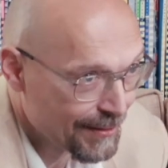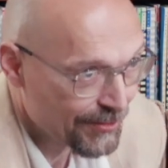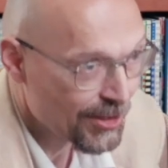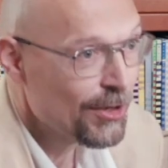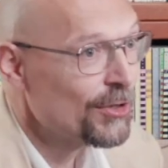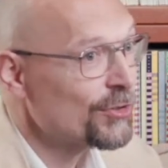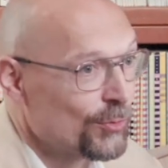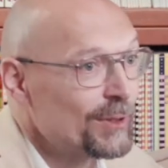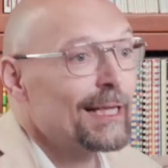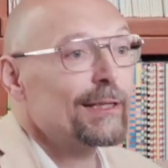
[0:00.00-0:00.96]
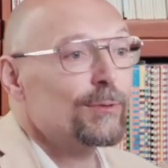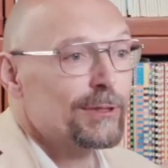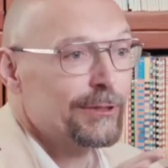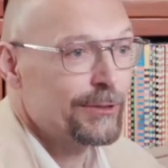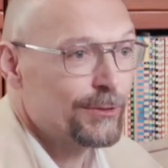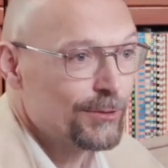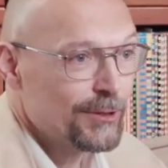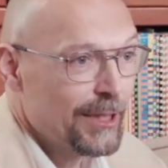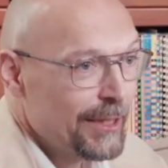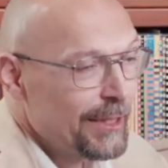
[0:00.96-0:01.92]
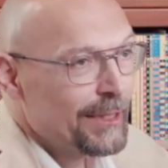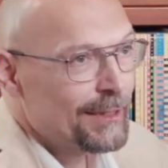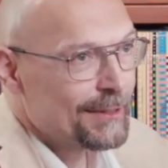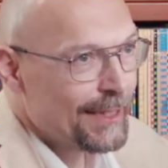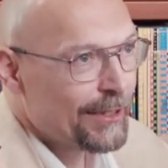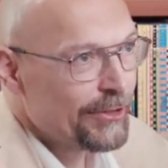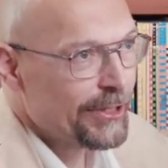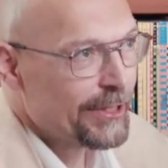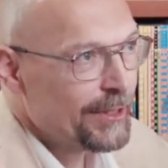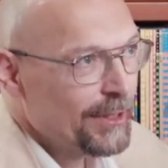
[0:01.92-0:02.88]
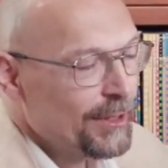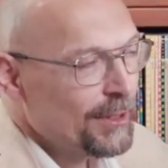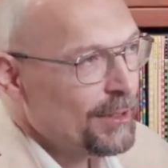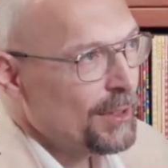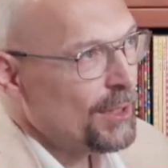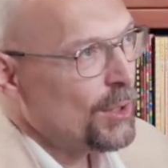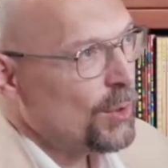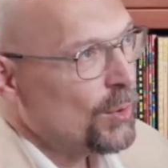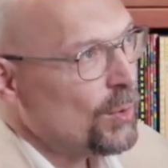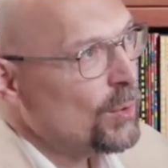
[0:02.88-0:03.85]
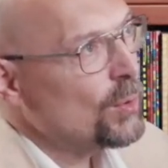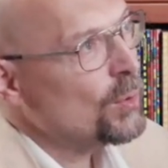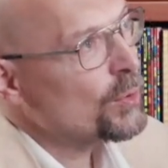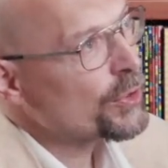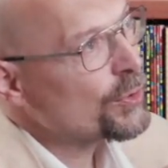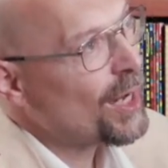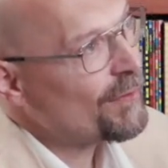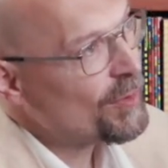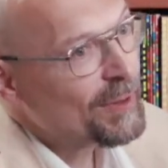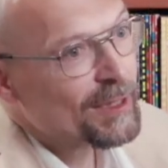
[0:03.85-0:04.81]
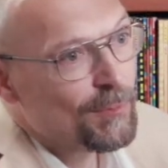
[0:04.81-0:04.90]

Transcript: things. So we tell you what you need to do. In the second year, you have a bit